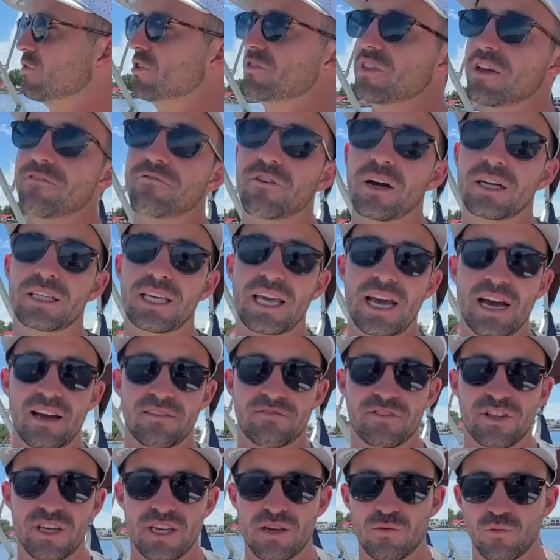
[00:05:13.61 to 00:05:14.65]
that they finally
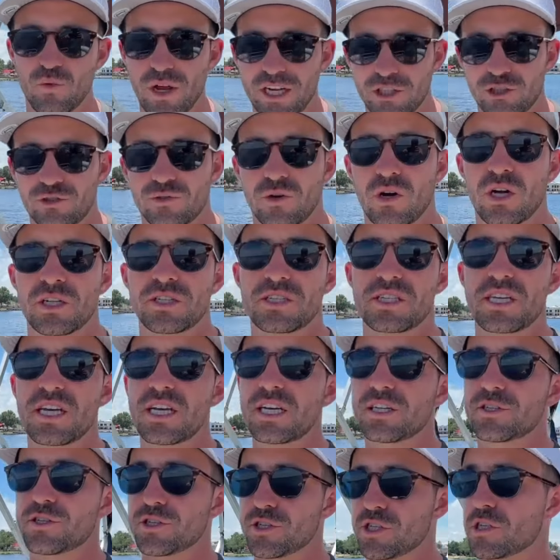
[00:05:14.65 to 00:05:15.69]
have the restaurants
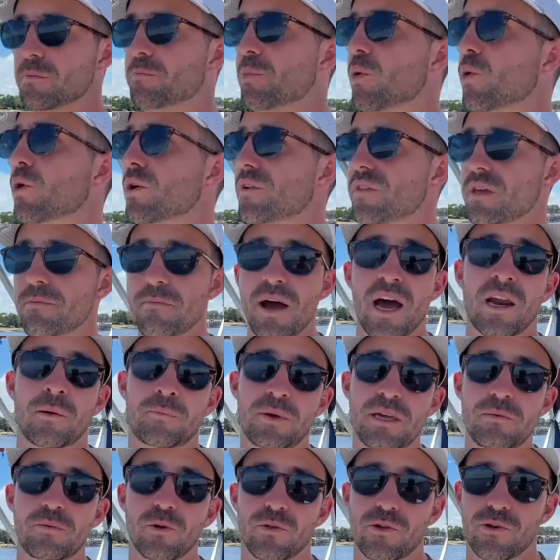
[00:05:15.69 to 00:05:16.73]
to support the amount of
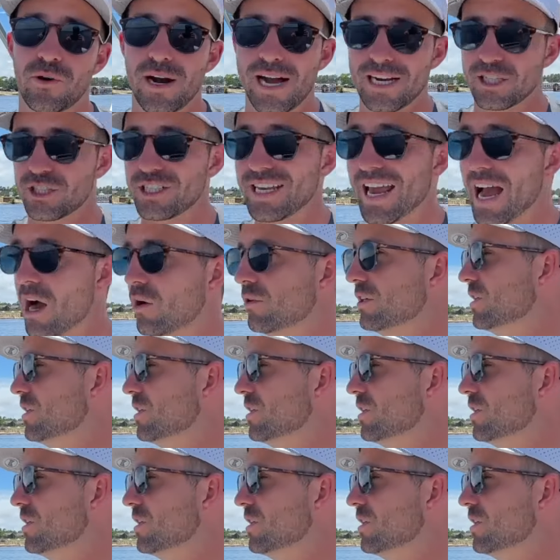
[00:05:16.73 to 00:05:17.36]
people that are actually out